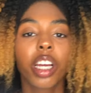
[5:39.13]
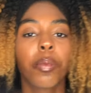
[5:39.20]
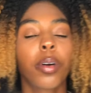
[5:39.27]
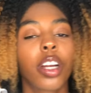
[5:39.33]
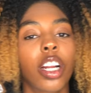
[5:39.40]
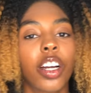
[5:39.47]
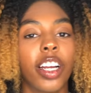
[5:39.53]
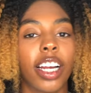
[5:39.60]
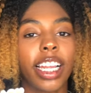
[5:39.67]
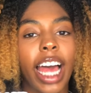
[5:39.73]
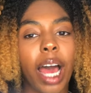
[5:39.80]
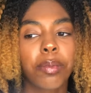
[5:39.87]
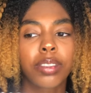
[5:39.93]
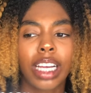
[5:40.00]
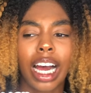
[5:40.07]
can put it on your
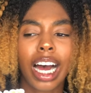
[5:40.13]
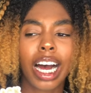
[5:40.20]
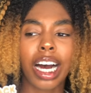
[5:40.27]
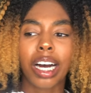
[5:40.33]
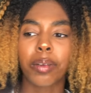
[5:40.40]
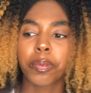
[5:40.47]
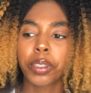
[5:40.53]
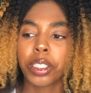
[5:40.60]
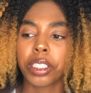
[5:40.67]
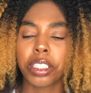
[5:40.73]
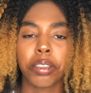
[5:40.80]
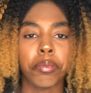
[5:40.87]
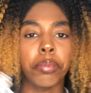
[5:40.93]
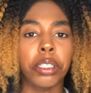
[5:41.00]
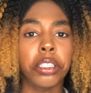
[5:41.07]
laptop,
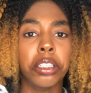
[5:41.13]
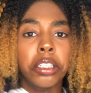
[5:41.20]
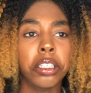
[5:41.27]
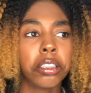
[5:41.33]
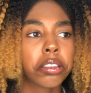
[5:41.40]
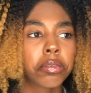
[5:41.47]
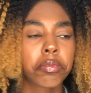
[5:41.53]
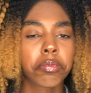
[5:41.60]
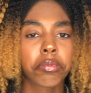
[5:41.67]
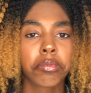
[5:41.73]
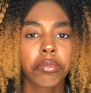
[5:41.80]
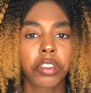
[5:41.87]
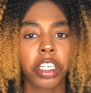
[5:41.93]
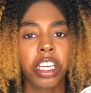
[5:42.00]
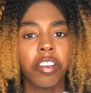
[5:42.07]
your book,
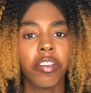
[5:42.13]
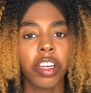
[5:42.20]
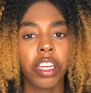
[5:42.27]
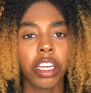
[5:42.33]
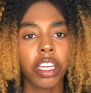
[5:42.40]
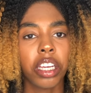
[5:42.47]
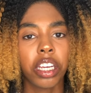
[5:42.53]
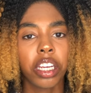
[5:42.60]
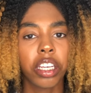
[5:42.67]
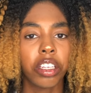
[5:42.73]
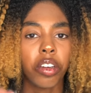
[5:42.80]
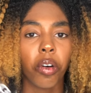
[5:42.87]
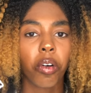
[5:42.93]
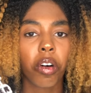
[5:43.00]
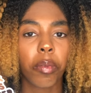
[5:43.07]
TV,
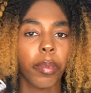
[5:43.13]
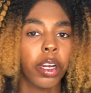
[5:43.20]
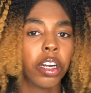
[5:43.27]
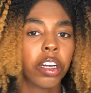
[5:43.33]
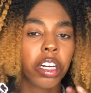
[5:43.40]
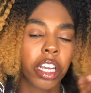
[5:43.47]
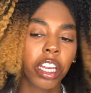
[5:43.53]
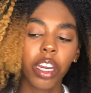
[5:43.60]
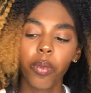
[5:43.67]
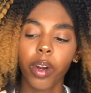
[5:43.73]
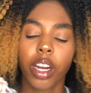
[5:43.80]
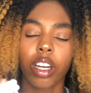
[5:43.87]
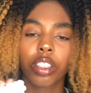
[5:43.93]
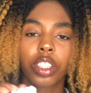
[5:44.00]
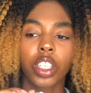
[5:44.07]
door, mirror,
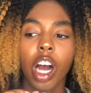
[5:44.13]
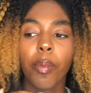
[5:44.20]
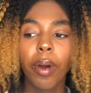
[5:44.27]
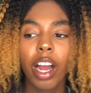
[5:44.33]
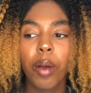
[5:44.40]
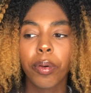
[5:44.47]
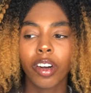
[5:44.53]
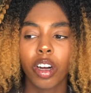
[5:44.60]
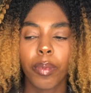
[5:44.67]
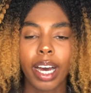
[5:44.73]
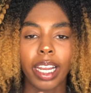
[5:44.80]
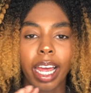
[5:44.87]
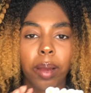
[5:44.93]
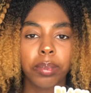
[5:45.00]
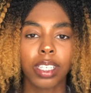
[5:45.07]
anywhere. So I'll probably put it on my
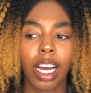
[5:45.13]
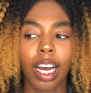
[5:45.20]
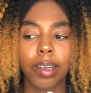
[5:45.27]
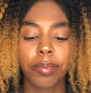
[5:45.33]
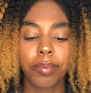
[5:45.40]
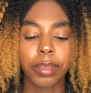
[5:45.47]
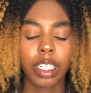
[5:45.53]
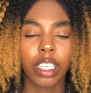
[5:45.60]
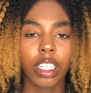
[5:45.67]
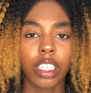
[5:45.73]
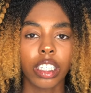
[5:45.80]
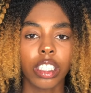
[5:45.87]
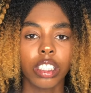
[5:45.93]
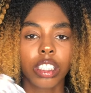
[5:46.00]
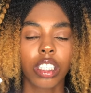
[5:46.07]
laptop
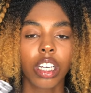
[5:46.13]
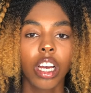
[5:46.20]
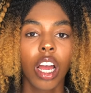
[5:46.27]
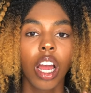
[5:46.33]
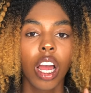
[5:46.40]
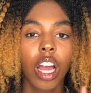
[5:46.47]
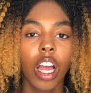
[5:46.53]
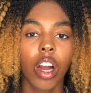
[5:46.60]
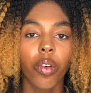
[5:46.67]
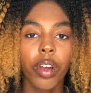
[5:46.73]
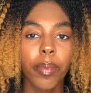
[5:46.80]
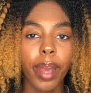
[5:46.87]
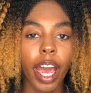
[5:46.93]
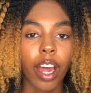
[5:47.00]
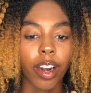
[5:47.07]
because we
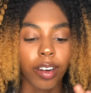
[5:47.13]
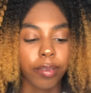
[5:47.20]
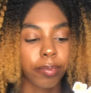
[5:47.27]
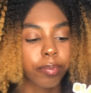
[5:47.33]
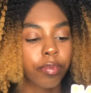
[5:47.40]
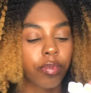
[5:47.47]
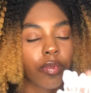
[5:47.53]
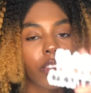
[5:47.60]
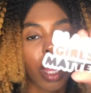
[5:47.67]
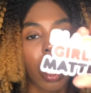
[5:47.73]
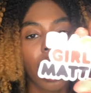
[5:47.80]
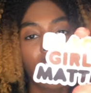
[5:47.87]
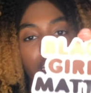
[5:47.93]
matter. I